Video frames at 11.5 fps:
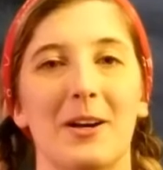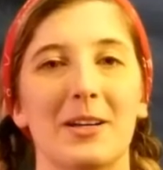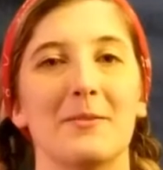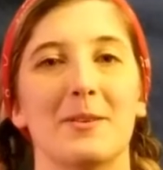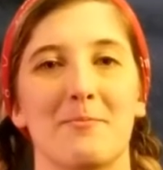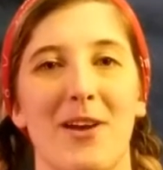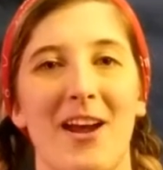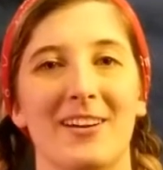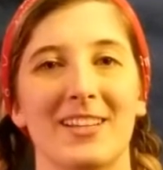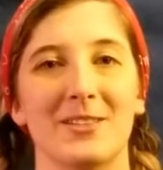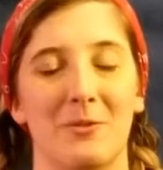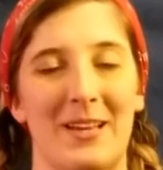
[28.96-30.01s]
Welcome to
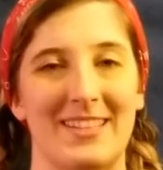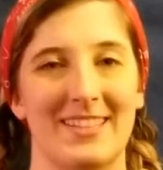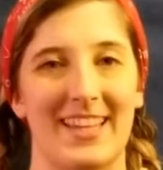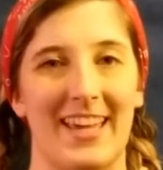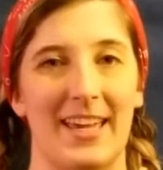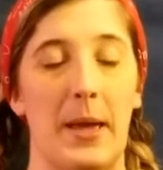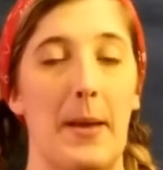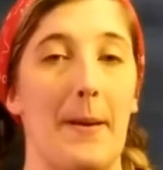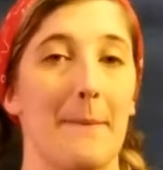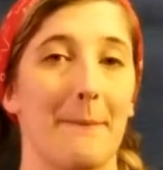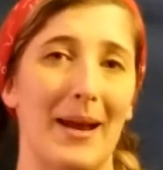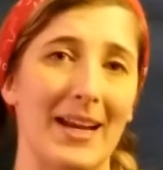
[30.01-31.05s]
Brownies Wednesday.
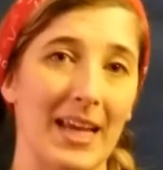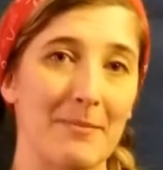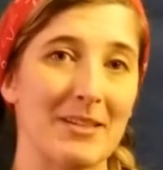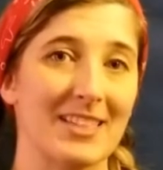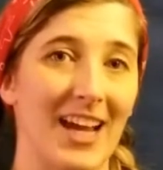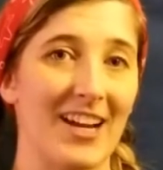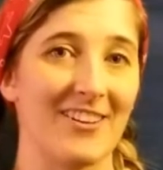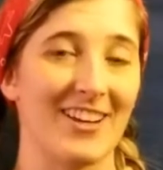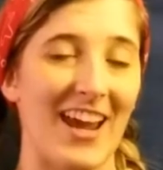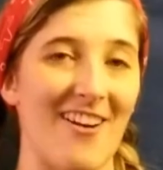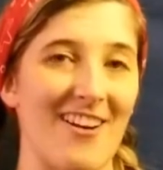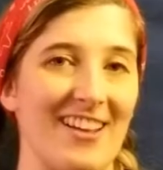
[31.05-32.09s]
My name is Guider
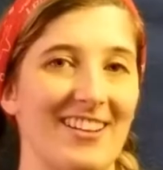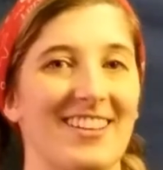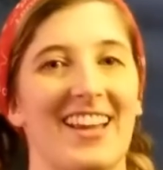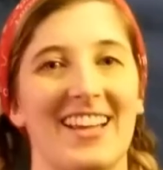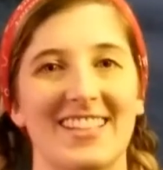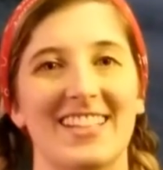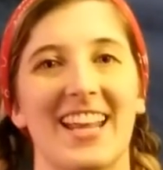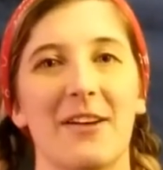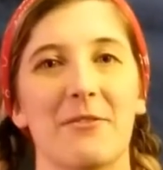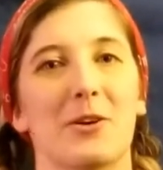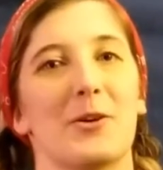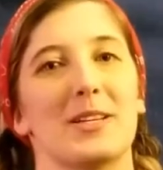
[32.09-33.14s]
Carrot, and today
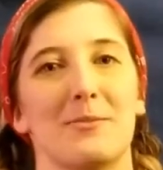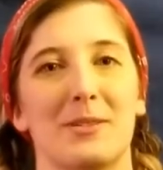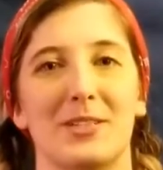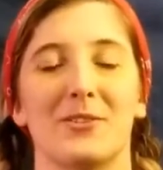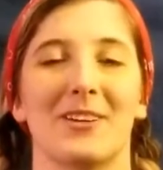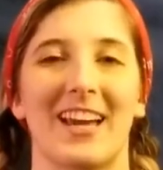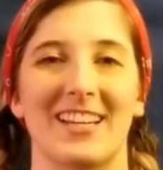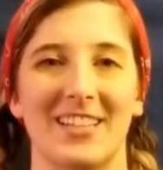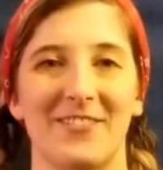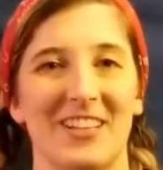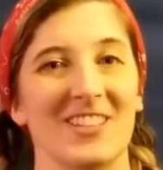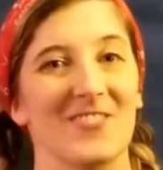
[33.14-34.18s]
we're going to be doing
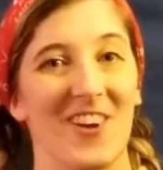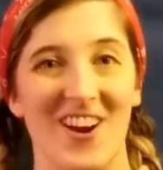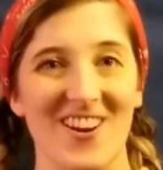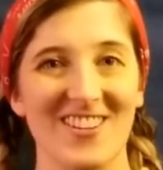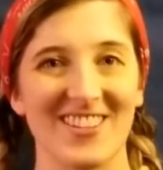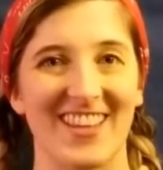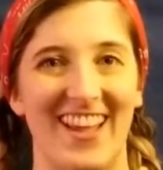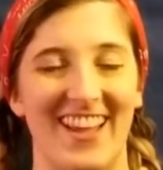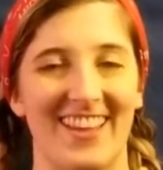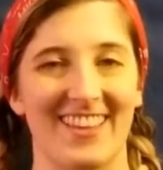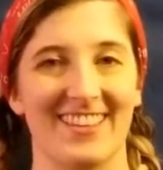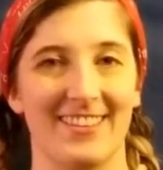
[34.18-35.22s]
activities for Earth Day.